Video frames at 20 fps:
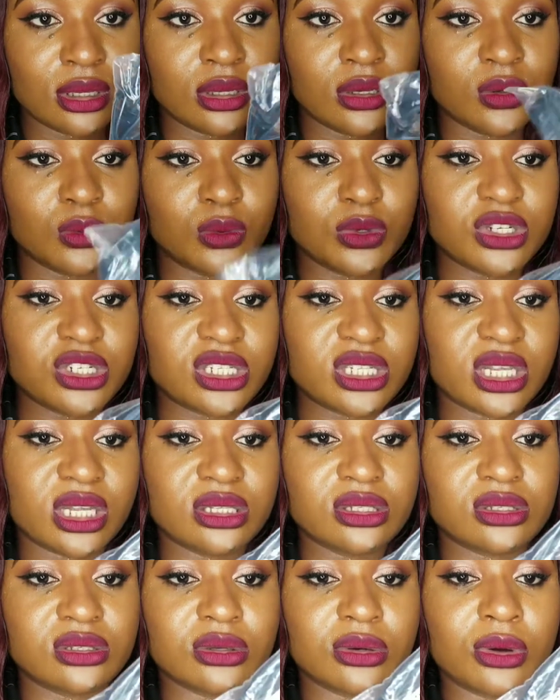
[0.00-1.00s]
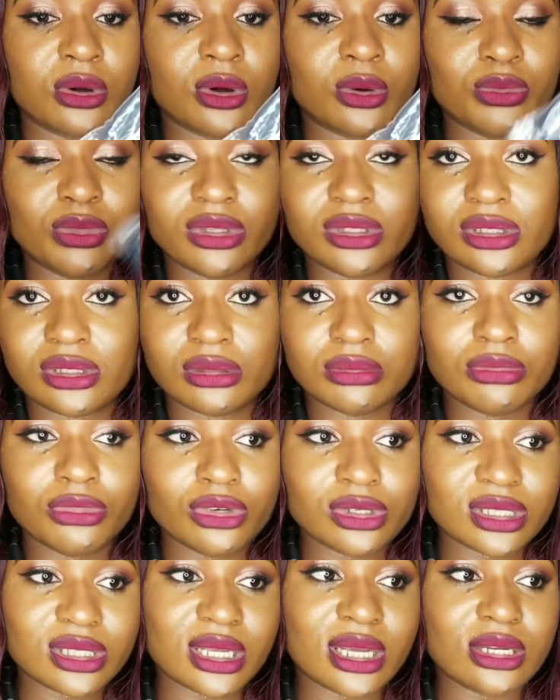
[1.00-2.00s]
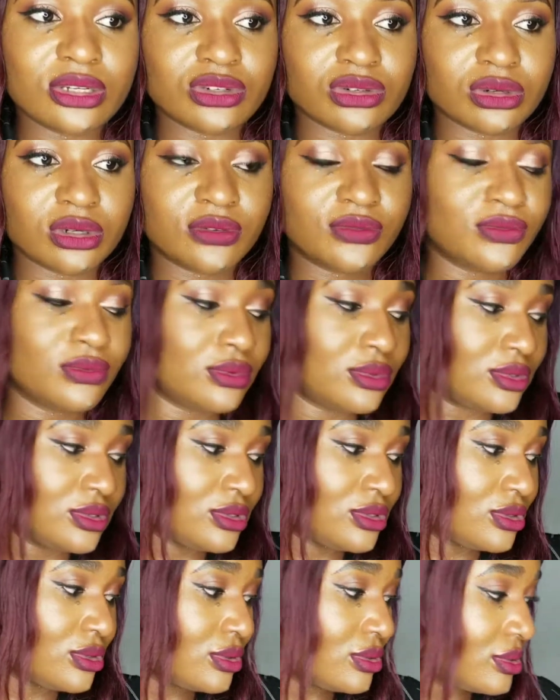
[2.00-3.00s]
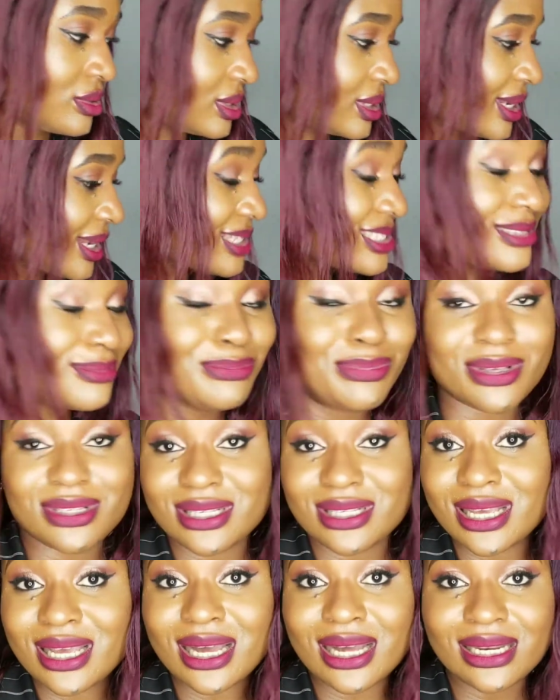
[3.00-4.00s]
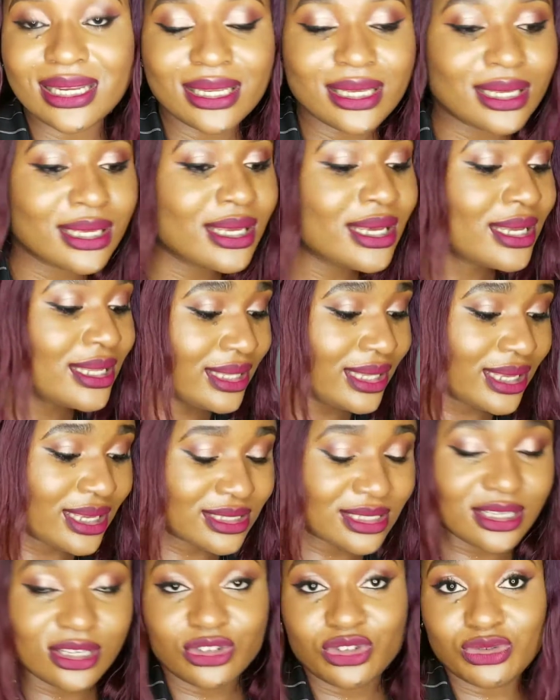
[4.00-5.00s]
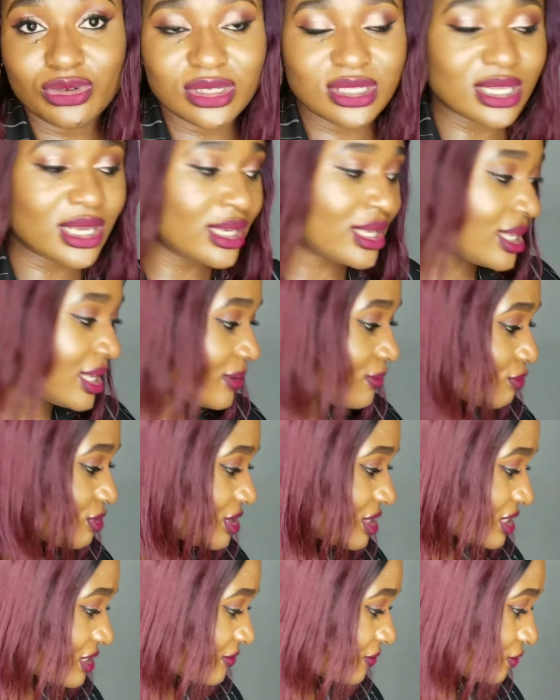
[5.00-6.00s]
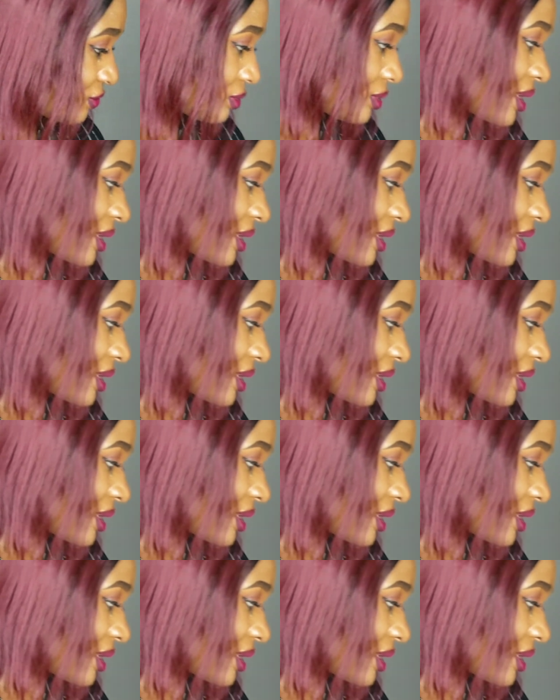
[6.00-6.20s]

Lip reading: which tends to come with most Android phones. So that's basically the accessories that came with this phone.